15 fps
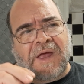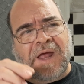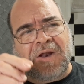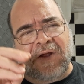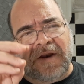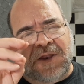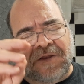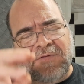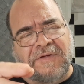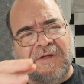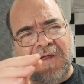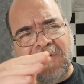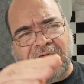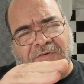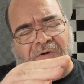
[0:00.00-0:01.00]
And I need to
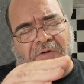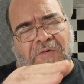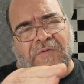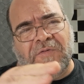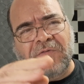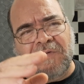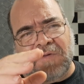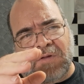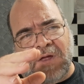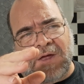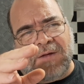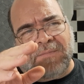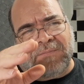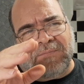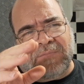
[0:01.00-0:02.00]
control,
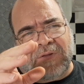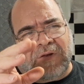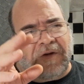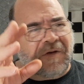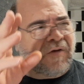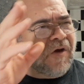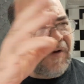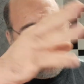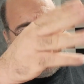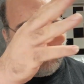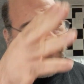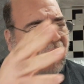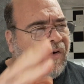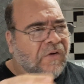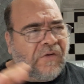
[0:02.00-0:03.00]
you know,
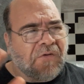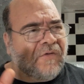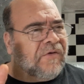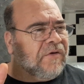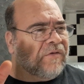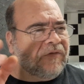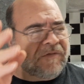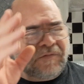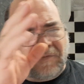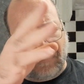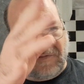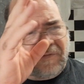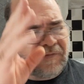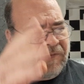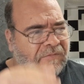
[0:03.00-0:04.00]
Coca-Cola and
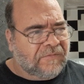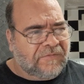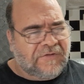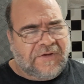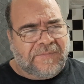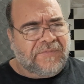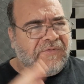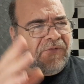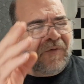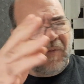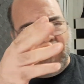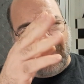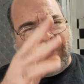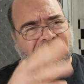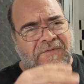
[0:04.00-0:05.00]
chips or
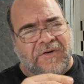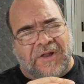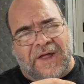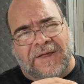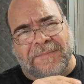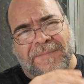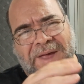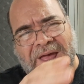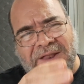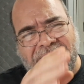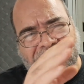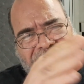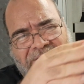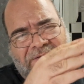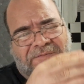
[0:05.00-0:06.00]
whatever, like
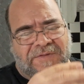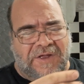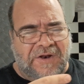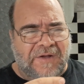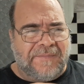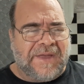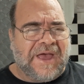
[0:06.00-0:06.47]
bad stuff that I'm